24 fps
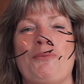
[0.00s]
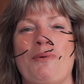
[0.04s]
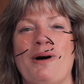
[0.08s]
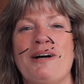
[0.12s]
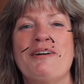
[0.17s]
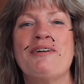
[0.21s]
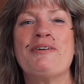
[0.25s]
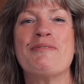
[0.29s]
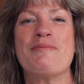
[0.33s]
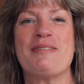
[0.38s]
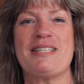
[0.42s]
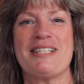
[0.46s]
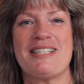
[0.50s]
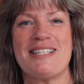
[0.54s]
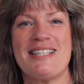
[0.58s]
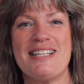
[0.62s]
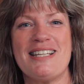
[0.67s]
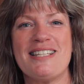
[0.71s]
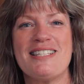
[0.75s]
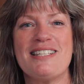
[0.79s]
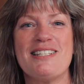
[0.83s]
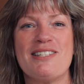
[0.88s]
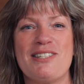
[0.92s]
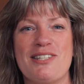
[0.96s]
welcome to
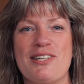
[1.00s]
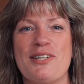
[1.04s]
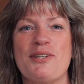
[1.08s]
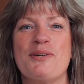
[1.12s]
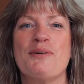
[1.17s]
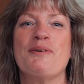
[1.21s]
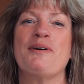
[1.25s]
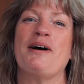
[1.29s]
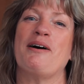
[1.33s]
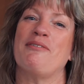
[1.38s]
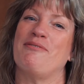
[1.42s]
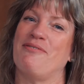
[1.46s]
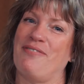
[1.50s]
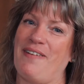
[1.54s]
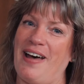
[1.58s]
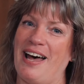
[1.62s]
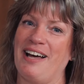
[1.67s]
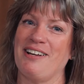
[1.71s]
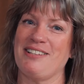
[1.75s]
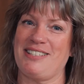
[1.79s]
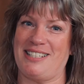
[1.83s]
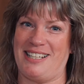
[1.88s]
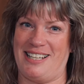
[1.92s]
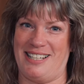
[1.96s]
season 2 of
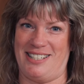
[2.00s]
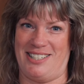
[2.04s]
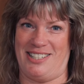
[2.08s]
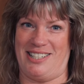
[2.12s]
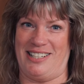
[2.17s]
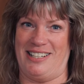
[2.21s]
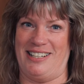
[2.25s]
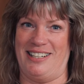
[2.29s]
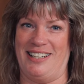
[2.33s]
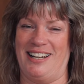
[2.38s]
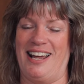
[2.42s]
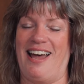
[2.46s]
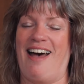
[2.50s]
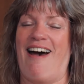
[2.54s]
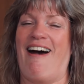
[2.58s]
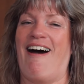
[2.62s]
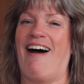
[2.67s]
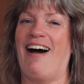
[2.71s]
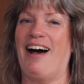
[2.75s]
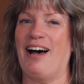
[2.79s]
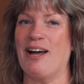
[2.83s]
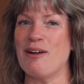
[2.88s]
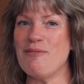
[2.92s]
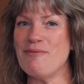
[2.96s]
Val's Kitchen.
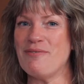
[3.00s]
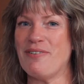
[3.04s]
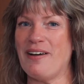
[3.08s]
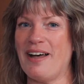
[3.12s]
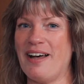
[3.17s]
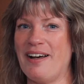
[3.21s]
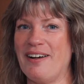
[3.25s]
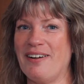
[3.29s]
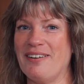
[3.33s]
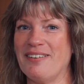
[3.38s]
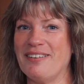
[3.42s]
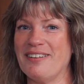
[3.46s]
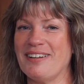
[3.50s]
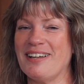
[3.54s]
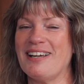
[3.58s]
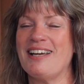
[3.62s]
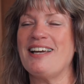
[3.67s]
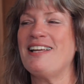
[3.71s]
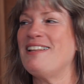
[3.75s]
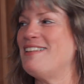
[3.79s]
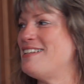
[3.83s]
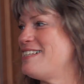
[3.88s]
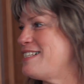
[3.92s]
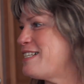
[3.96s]
I'm Val,
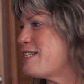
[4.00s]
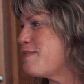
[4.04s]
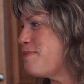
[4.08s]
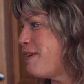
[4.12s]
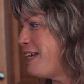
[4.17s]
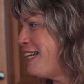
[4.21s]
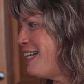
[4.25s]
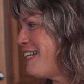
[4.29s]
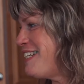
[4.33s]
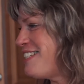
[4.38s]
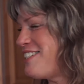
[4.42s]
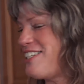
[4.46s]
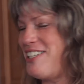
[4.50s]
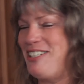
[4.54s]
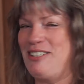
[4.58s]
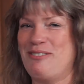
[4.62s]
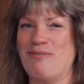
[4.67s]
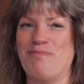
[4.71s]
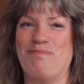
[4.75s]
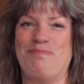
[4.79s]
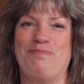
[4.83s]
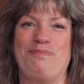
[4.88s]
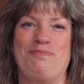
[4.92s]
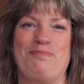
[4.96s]
and this is my kitchen.
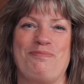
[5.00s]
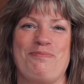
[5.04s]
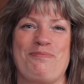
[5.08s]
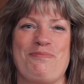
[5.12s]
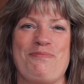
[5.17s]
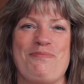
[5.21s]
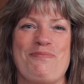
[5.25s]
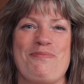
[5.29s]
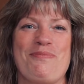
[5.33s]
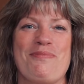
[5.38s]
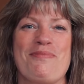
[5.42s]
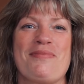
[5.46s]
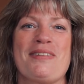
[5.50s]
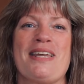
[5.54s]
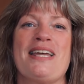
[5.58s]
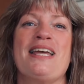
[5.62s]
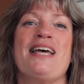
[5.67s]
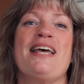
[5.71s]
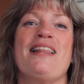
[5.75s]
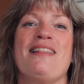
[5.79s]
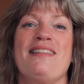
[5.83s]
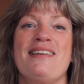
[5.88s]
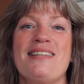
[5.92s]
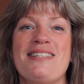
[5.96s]

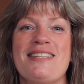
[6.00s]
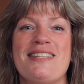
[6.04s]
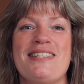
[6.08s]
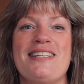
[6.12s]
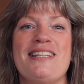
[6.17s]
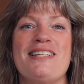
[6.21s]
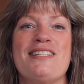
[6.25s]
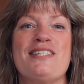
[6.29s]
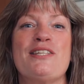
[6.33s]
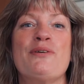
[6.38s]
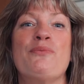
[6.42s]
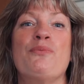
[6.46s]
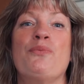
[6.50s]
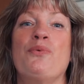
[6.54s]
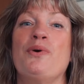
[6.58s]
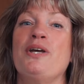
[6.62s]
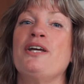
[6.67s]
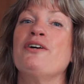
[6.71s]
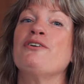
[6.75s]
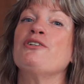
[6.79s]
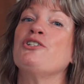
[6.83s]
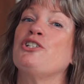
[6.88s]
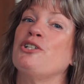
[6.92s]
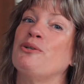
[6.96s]
This season
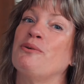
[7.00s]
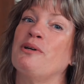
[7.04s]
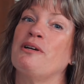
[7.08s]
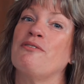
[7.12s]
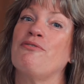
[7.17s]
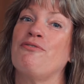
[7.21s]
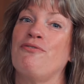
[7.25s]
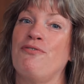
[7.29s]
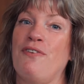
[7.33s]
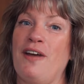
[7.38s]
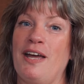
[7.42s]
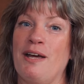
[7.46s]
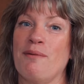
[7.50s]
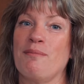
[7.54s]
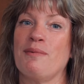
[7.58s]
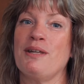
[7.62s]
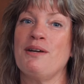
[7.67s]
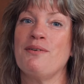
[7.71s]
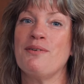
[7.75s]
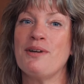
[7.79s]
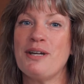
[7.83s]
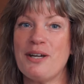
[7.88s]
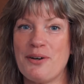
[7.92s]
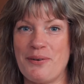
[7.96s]
we are doing
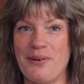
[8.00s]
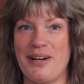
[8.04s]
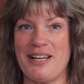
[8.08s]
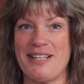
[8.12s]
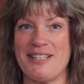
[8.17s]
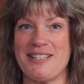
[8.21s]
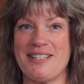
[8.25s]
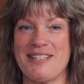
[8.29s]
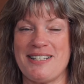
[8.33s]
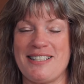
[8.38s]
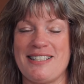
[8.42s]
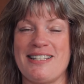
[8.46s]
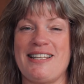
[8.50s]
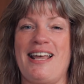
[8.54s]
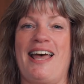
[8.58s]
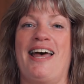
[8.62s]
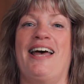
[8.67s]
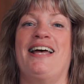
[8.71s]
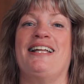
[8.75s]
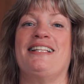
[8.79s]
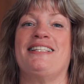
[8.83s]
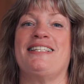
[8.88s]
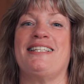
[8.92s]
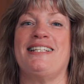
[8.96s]
family requests,
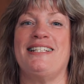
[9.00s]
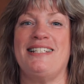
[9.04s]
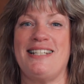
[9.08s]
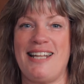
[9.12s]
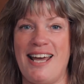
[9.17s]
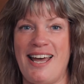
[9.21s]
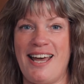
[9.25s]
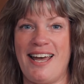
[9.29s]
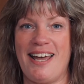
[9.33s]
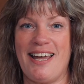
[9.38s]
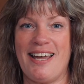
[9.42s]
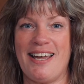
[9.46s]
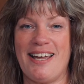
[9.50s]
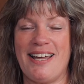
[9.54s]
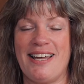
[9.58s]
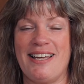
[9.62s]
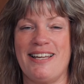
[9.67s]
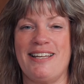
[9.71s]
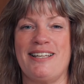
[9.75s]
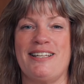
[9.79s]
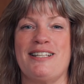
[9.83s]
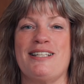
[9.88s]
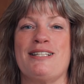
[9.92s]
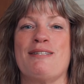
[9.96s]
and today
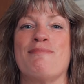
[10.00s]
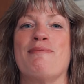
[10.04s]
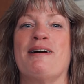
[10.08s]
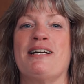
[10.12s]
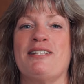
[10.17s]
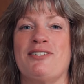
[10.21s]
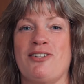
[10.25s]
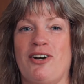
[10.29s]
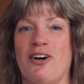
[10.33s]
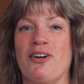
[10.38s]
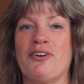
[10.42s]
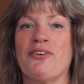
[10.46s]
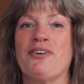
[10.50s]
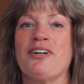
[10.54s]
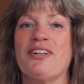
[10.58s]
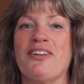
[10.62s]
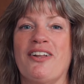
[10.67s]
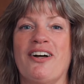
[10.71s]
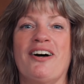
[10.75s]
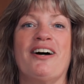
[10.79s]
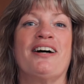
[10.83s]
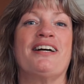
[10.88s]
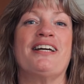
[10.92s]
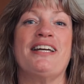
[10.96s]
is my
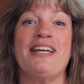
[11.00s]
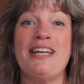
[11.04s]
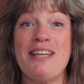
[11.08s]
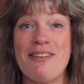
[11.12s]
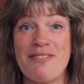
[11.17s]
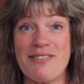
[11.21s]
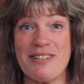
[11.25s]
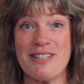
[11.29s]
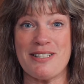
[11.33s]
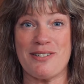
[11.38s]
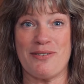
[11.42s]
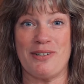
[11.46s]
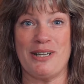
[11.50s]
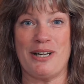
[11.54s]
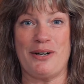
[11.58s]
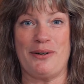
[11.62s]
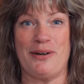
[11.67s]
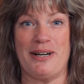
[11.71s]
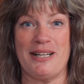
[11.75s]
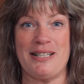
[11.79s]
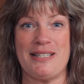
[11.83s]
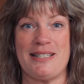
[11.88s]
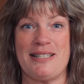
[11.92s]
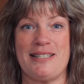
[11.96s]
daughter-in-law Eva's
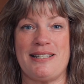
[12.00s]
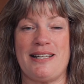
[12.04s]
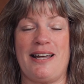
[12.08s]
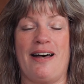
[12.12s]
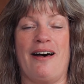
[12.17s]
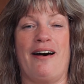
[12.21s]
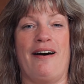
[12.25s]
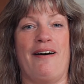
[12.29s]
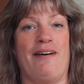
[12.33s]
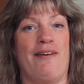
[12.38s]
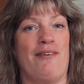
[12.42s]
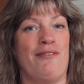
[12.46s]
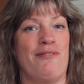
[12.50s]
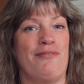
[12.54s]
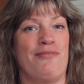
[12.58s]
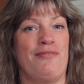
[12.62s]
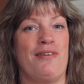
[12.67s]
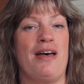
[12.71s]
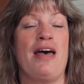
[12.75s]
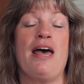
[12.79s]
request of